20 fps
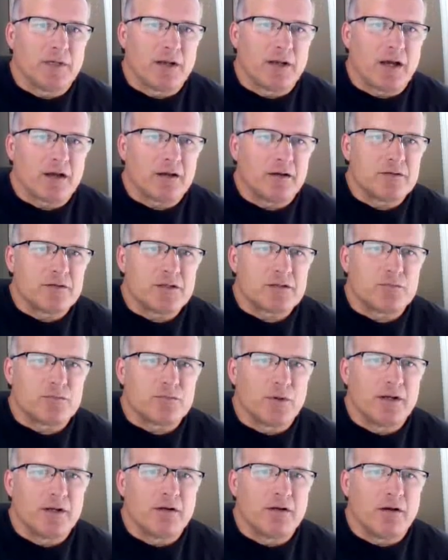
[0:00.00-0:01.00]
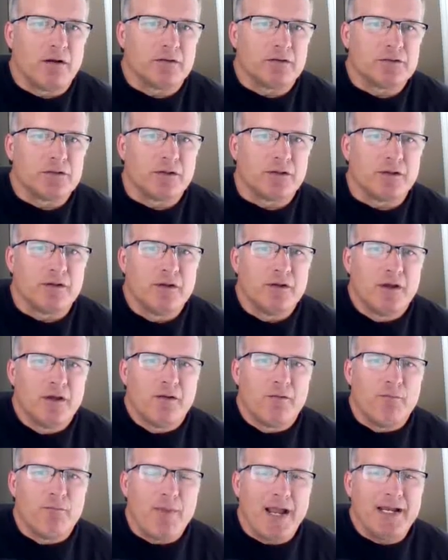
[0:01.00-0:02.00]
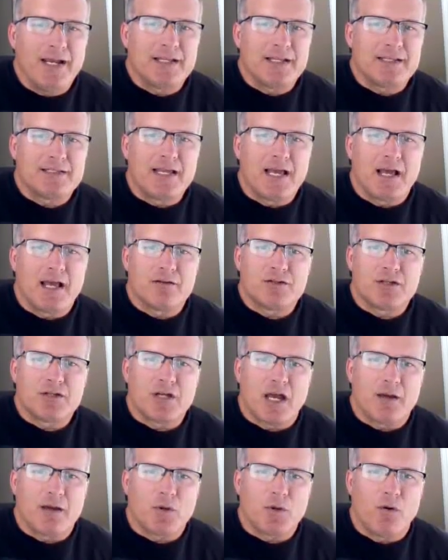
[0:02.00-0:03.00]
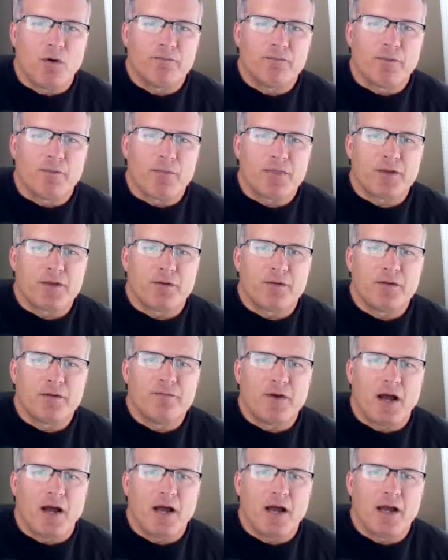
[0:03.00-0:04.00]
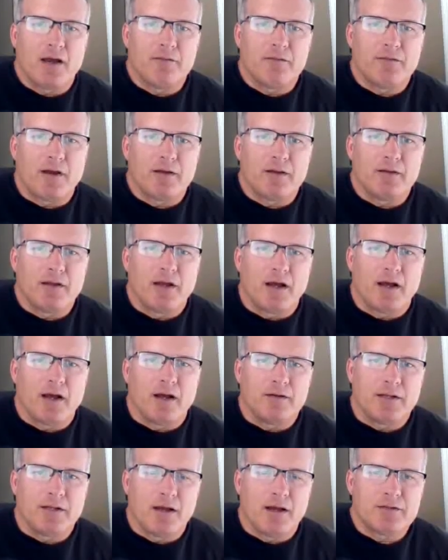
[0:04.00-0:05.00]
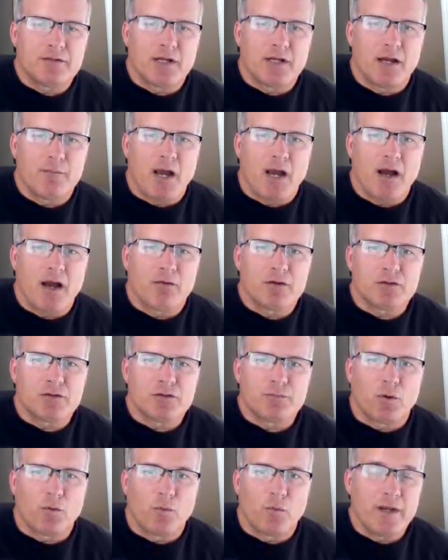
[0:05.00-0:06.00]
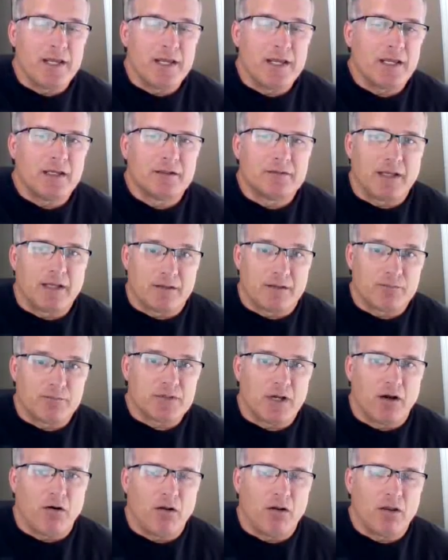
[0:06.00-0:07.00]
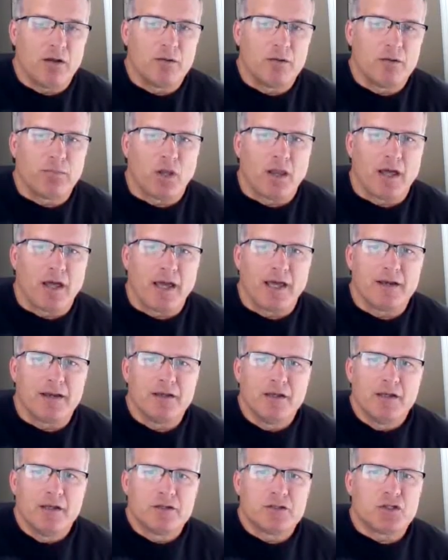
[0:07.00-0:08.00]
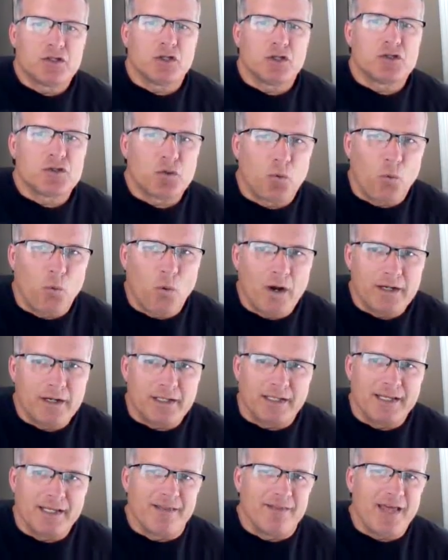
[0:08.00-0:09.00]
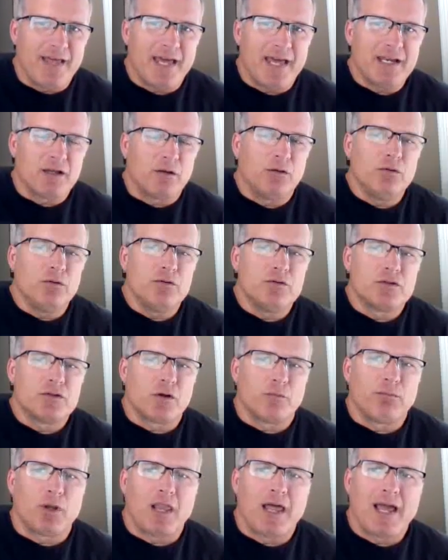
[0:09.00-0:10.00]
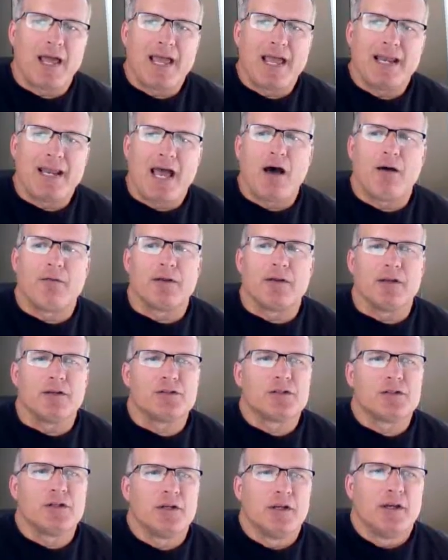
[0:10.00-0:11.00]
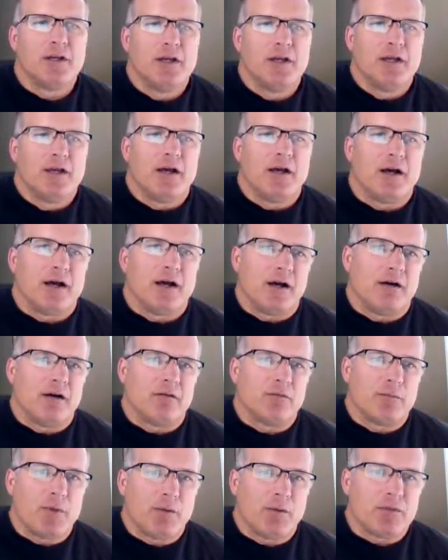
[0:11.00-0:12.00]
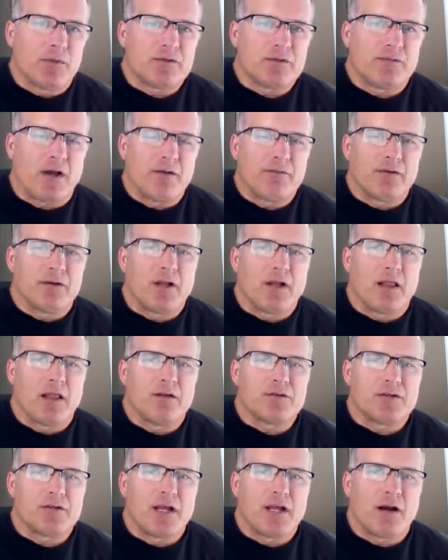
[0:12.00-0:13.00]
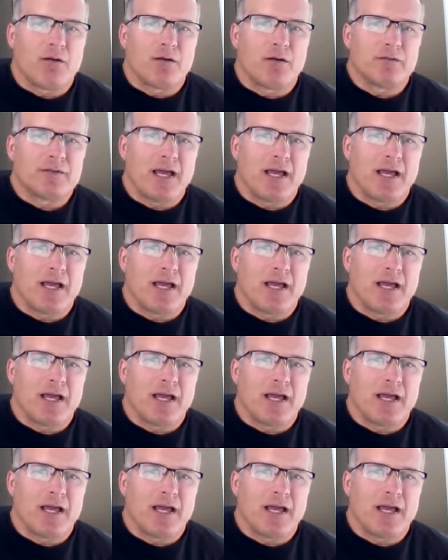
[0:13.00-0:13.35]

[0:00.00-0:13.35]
I'm not going to just read it all to you. Maintenance downtime going from 35 uh, downtime hours per week, that's all unplanned, to 20, and that includes our planned outage. Uh, remember, it's $500 an hour.